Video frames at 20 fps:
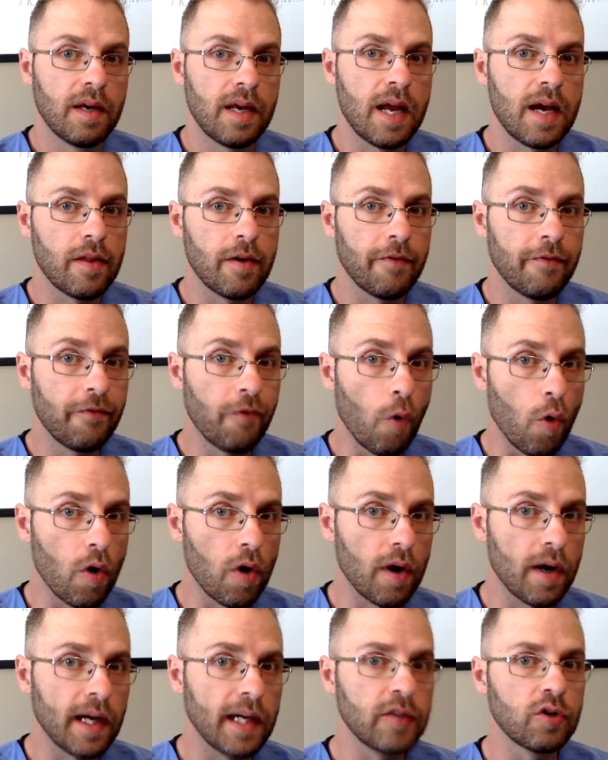Now the
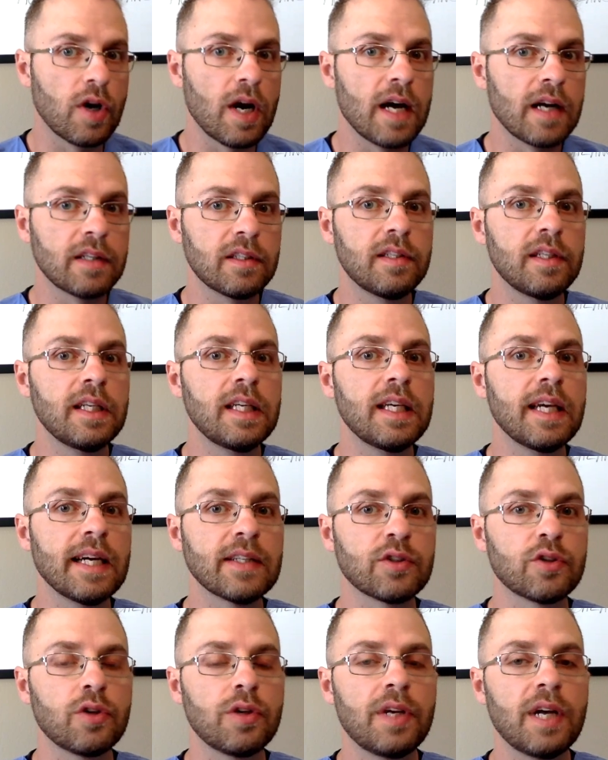four
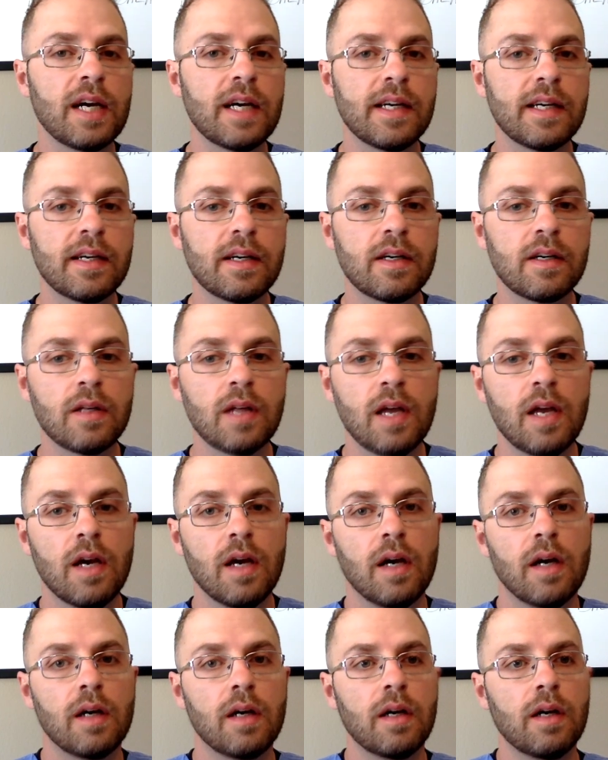hydroxyestradiol
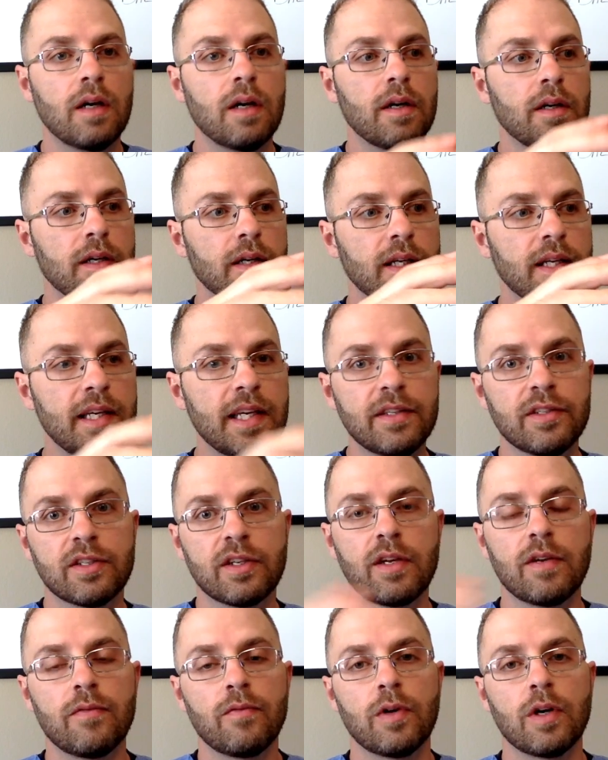uh, gets
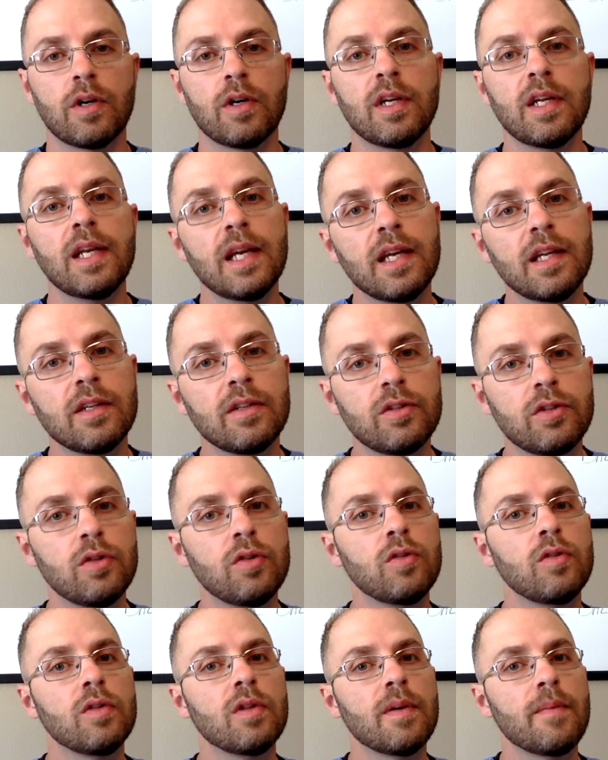converted
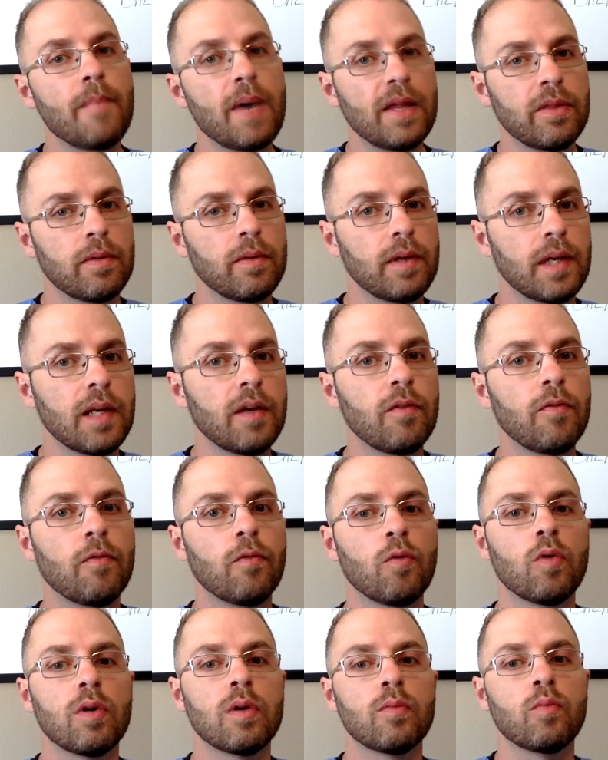into the methylated
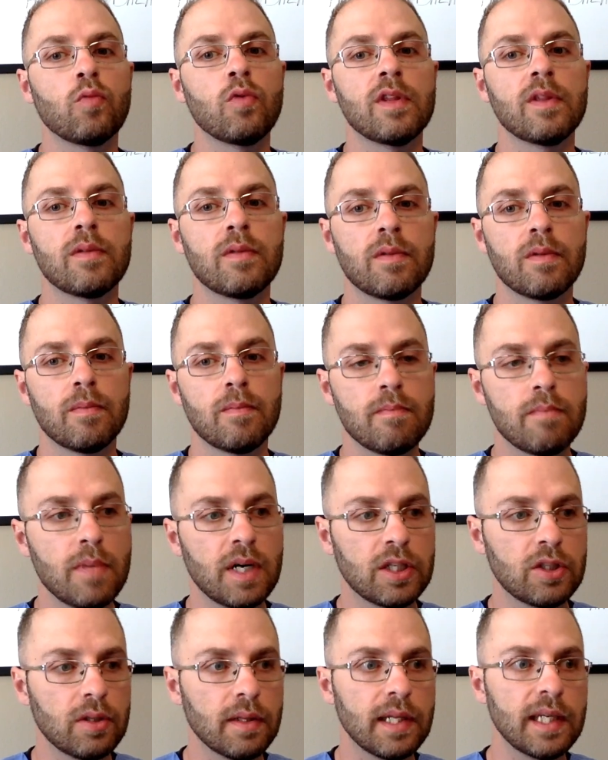form with
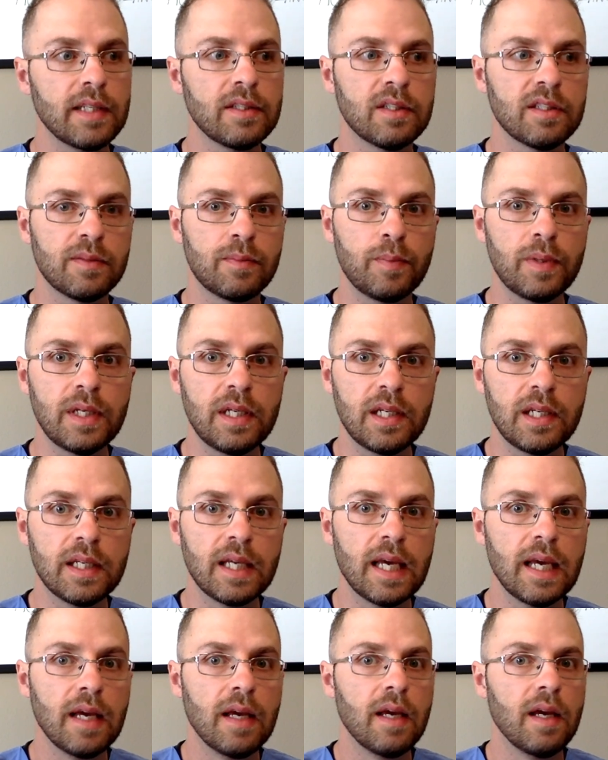much less
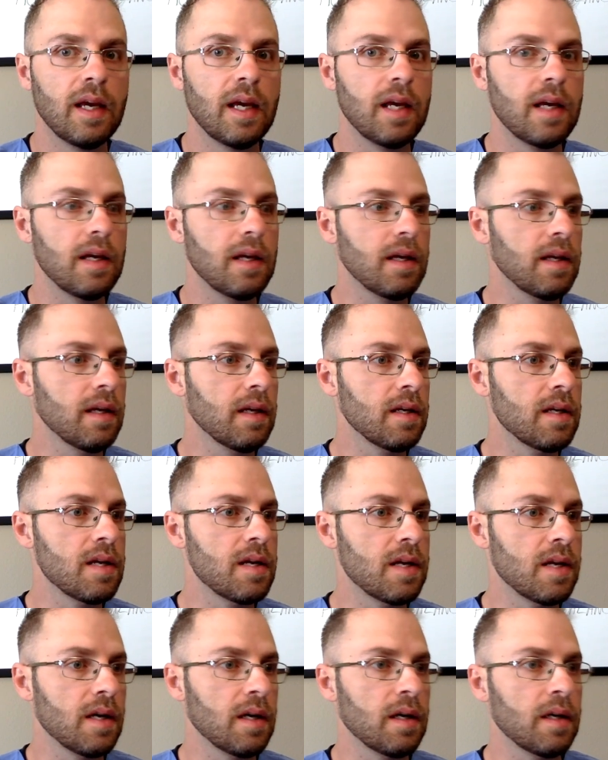speed,
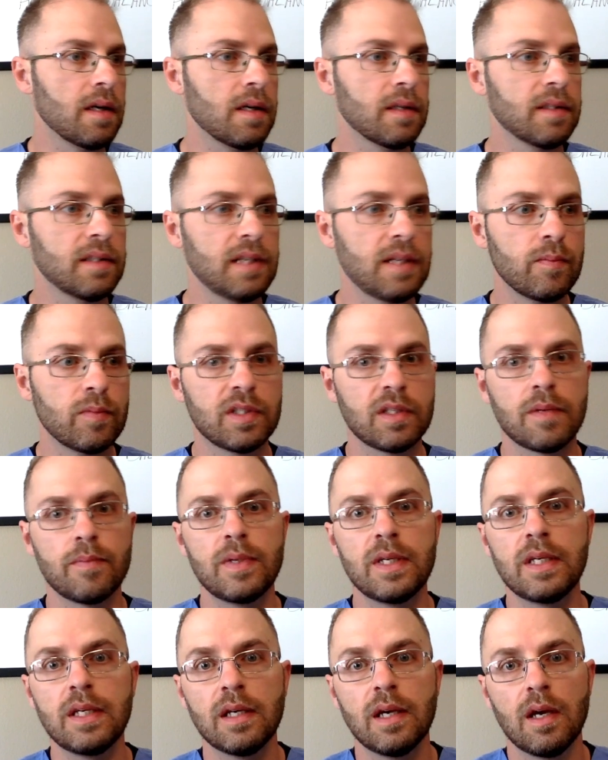and uh, seems to
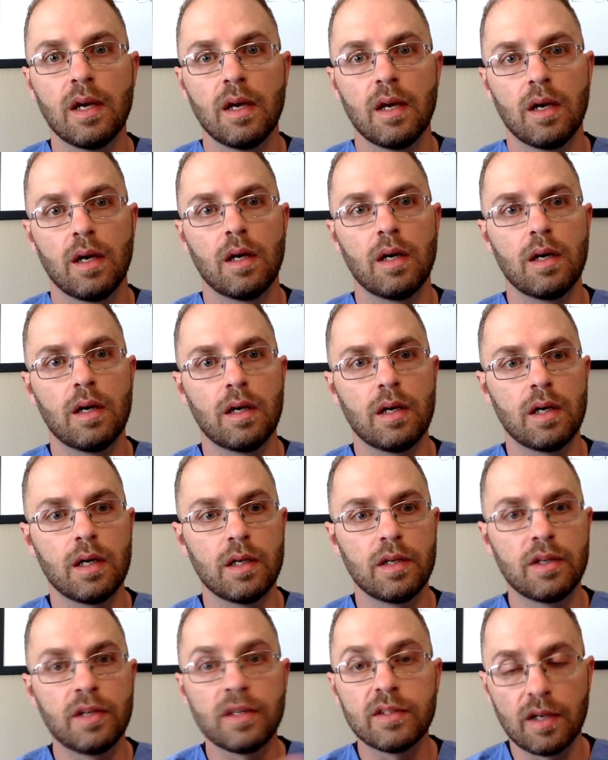be, uh,
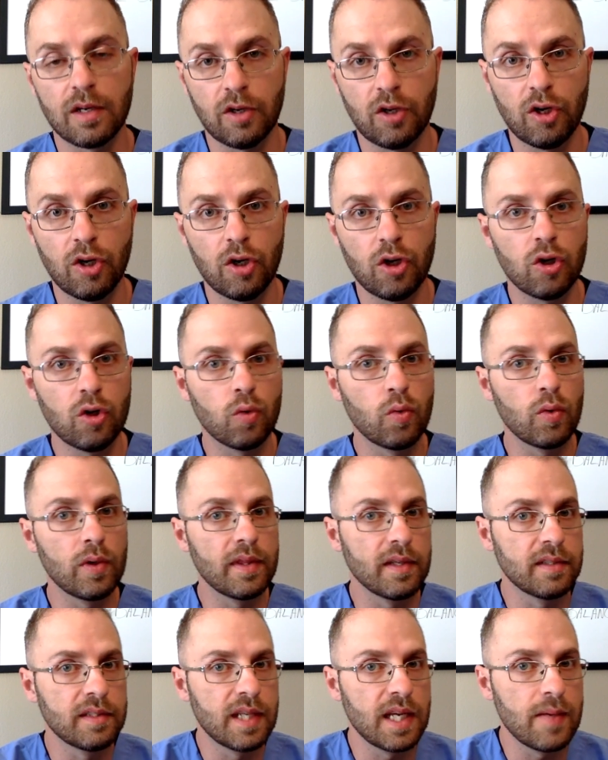doesn't occur with
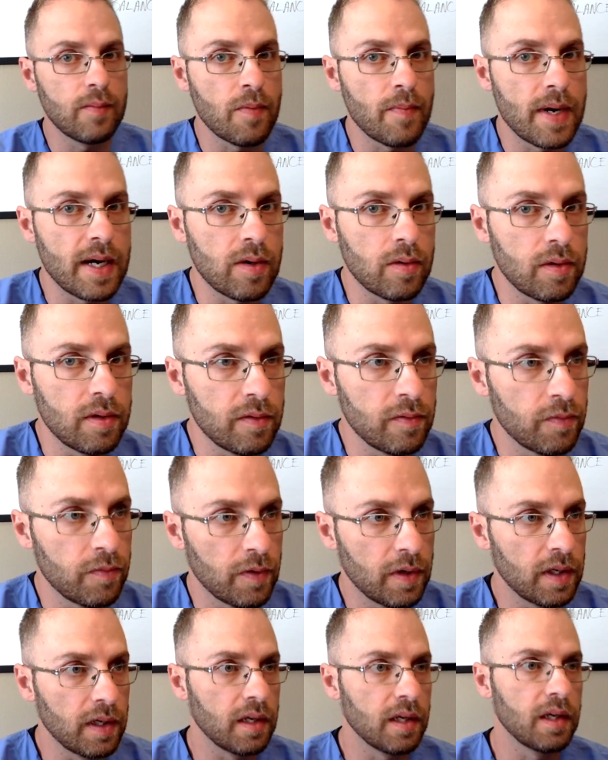the same amount of
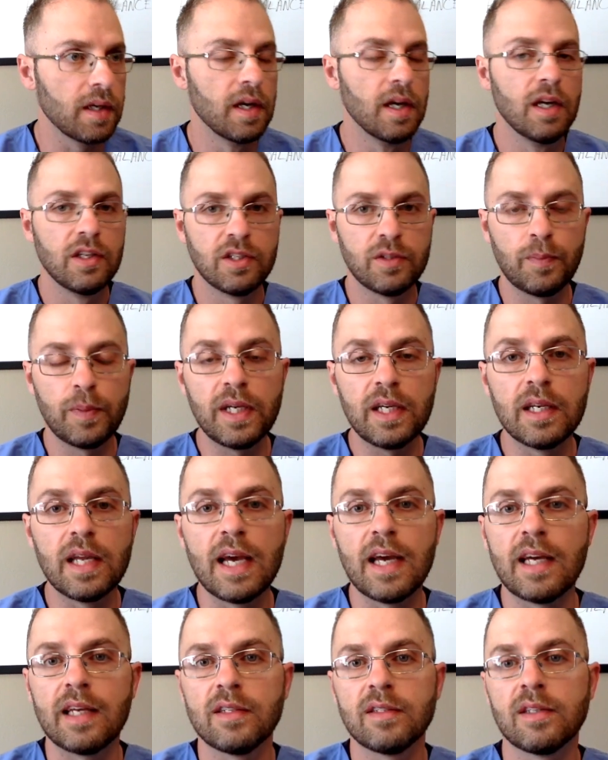uh, speed
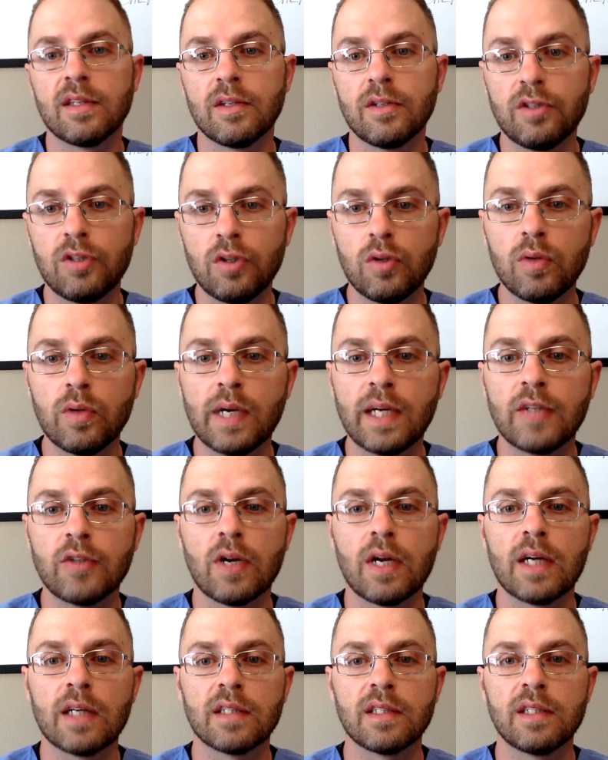as the two
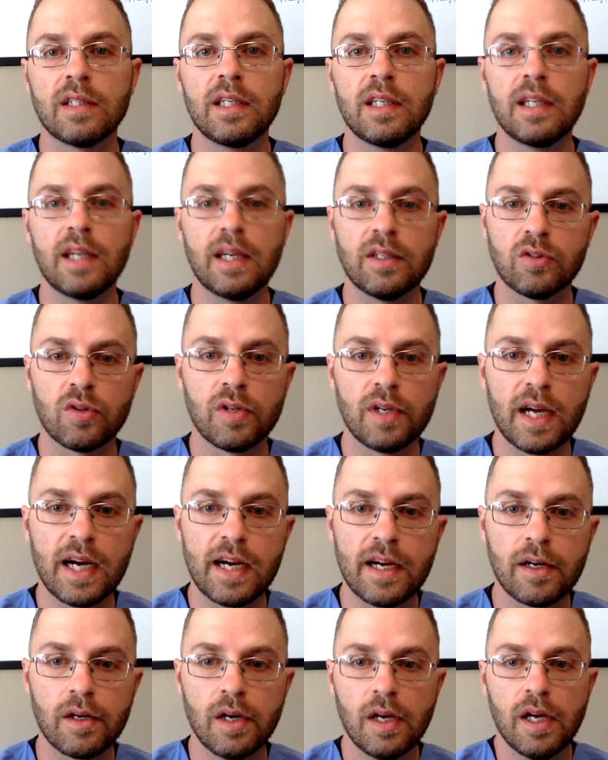
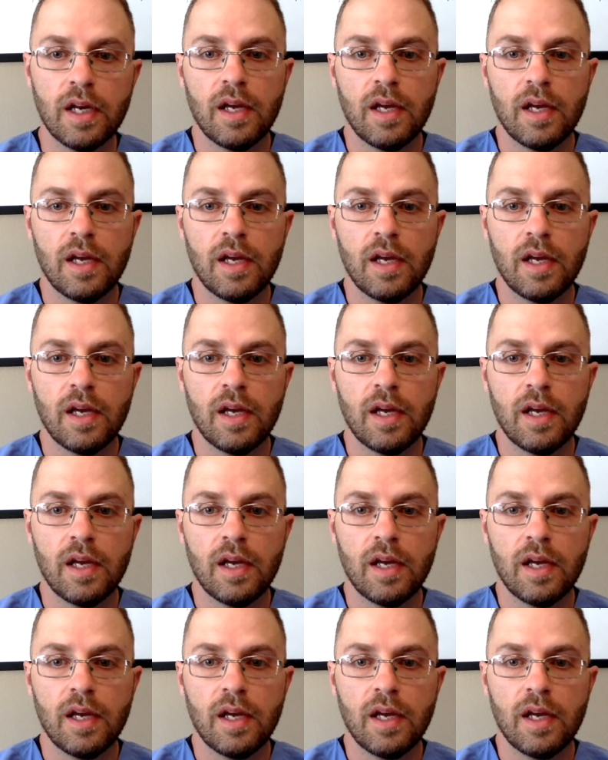hydroxyestradiol.